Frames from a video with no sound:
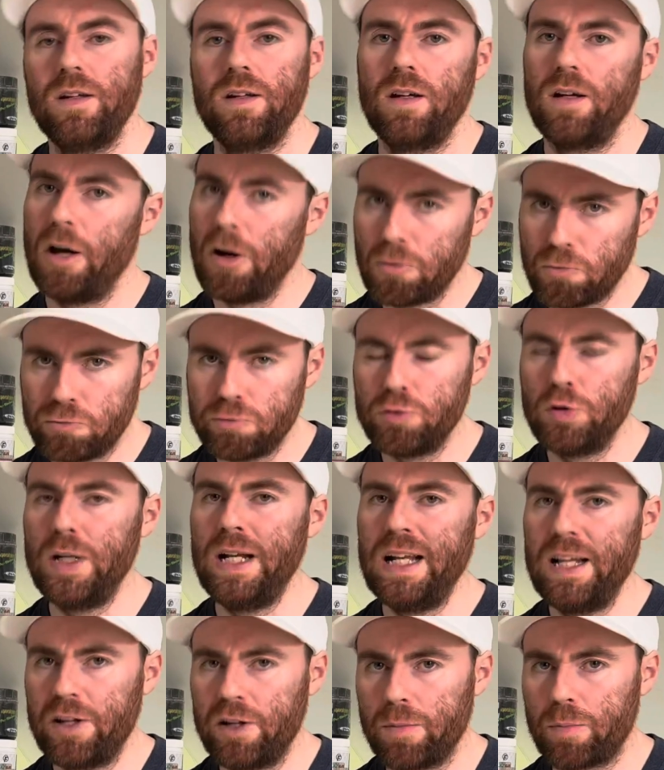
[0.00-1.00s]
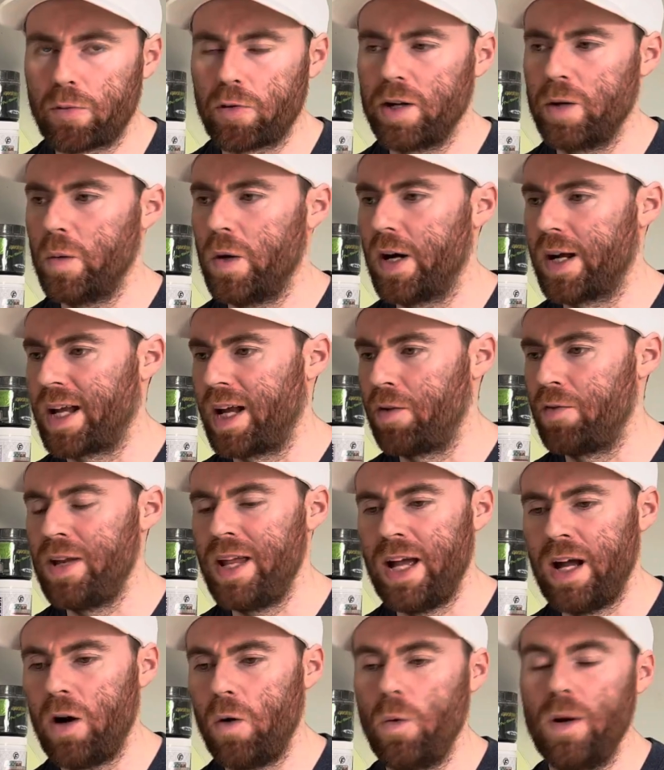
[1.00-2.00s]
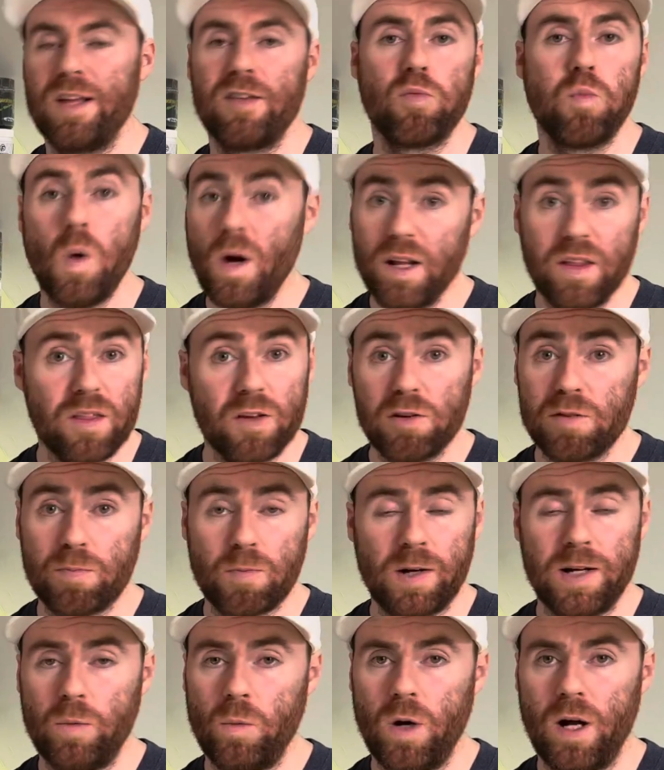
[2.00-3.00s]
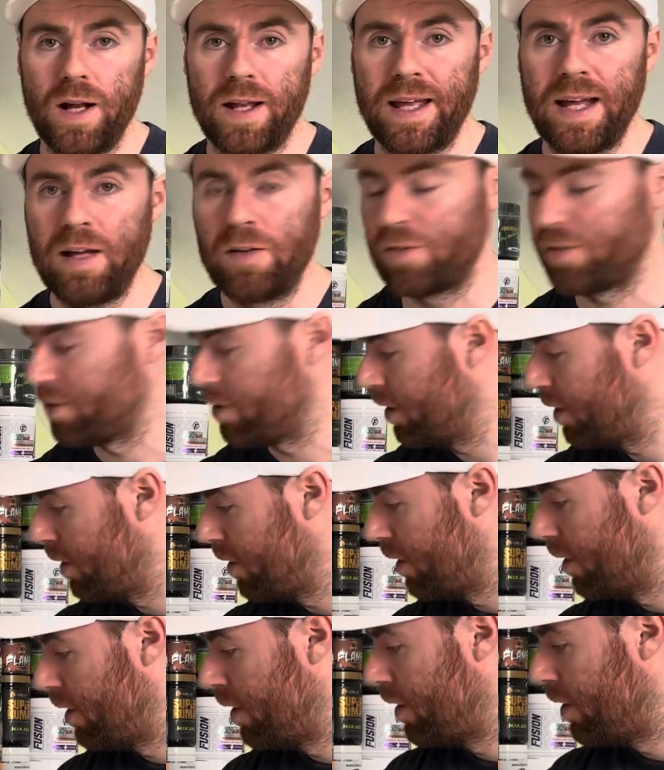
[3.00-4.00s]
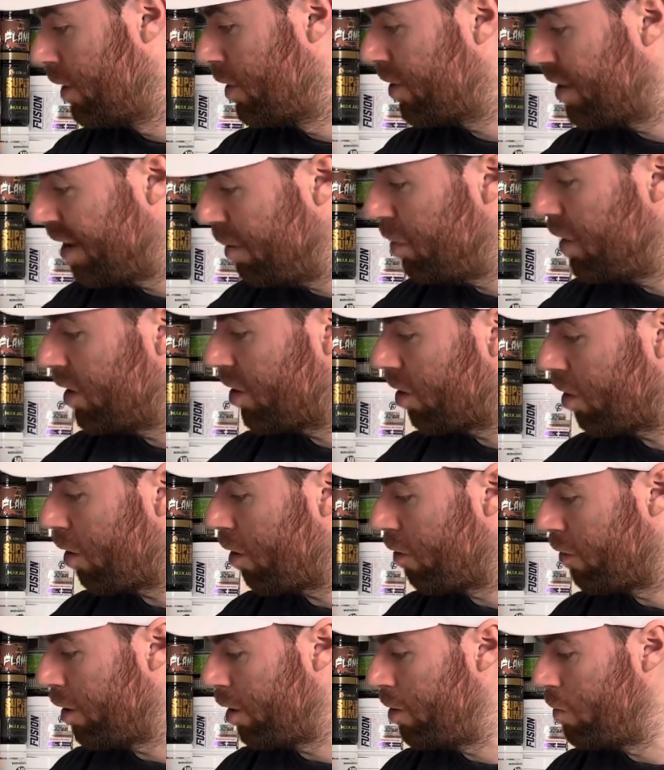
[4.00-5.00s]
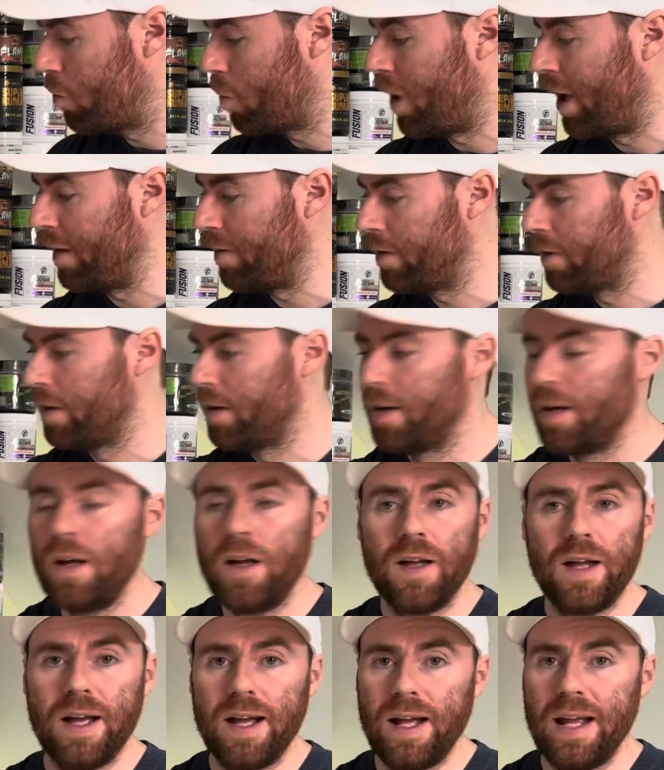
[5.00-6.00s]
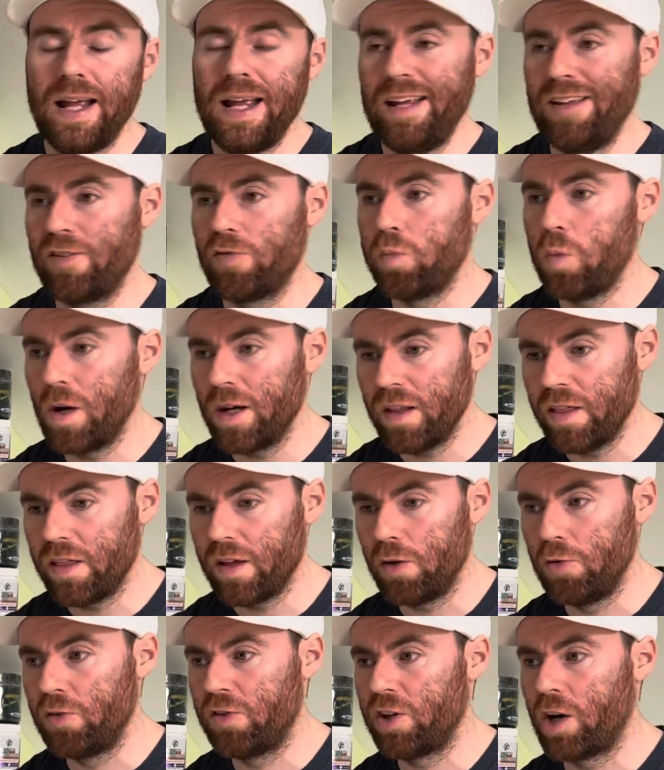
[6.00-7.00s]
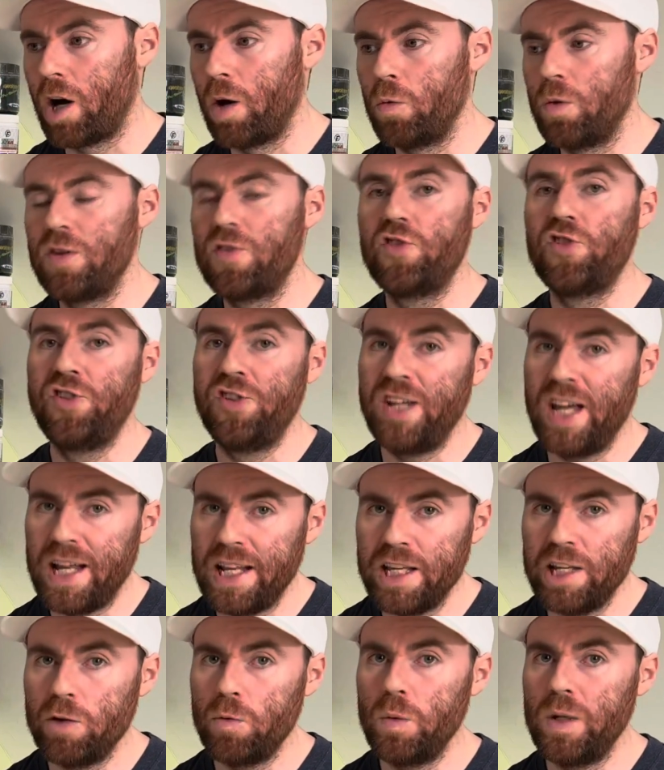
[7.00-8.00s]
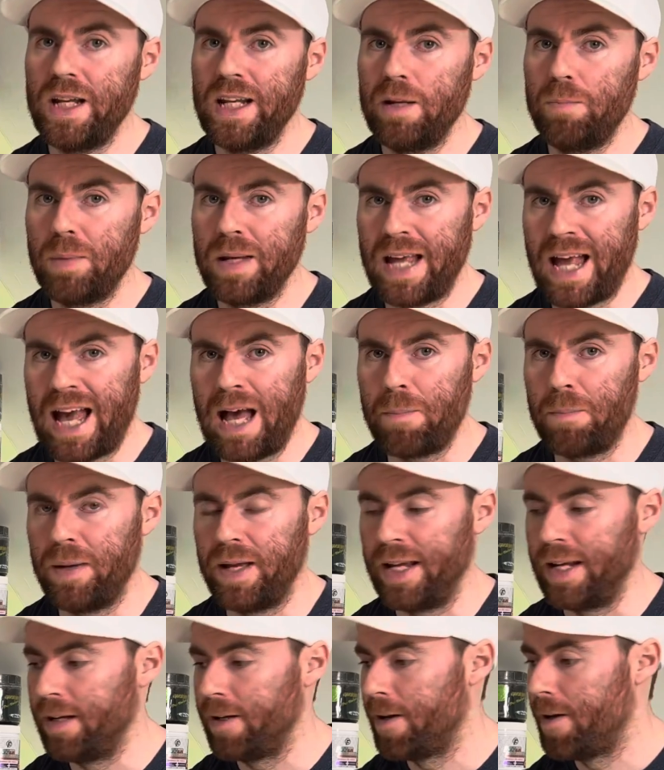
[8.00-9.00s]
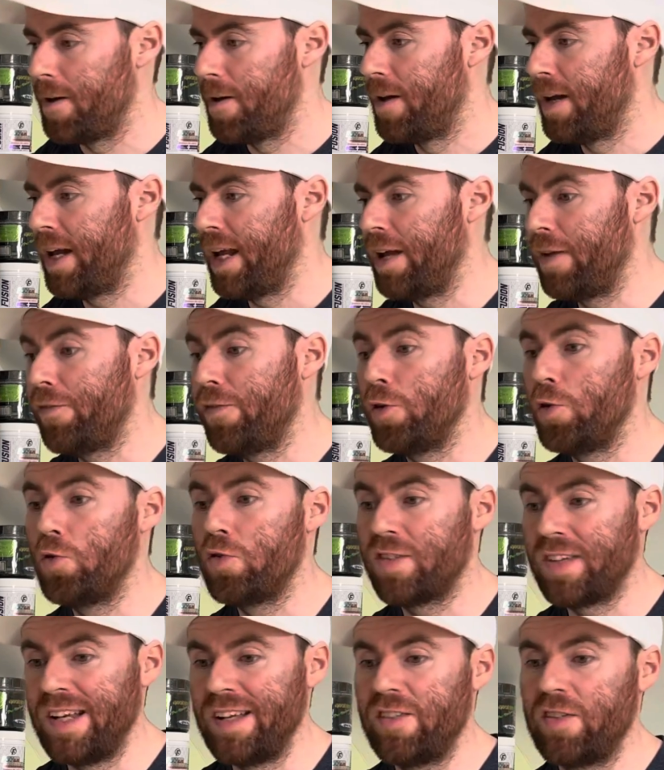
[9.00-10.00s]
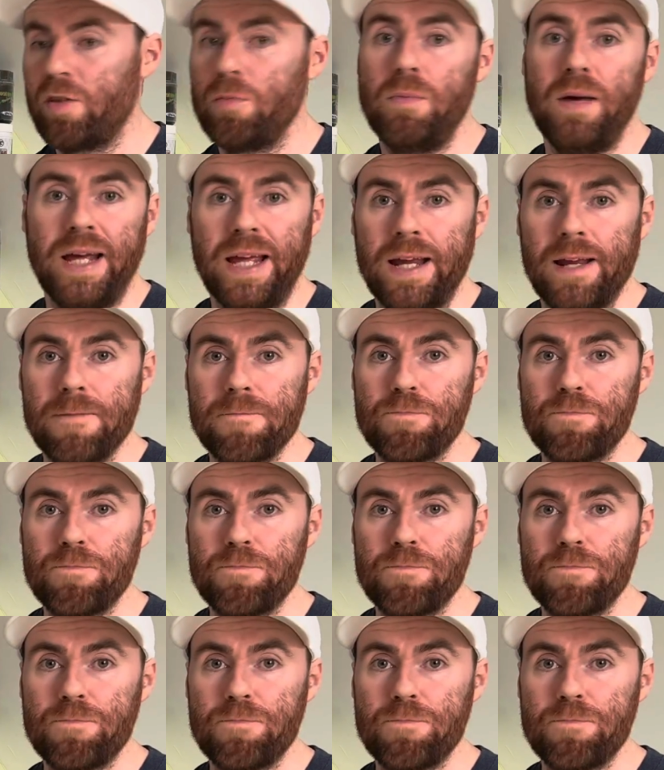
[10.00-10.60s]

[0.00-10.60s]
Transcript: a really good pre-workout. Now, it's one of those pre-workouts, similar to our own one. It's one of those that I would genuinely be happy if you said to me,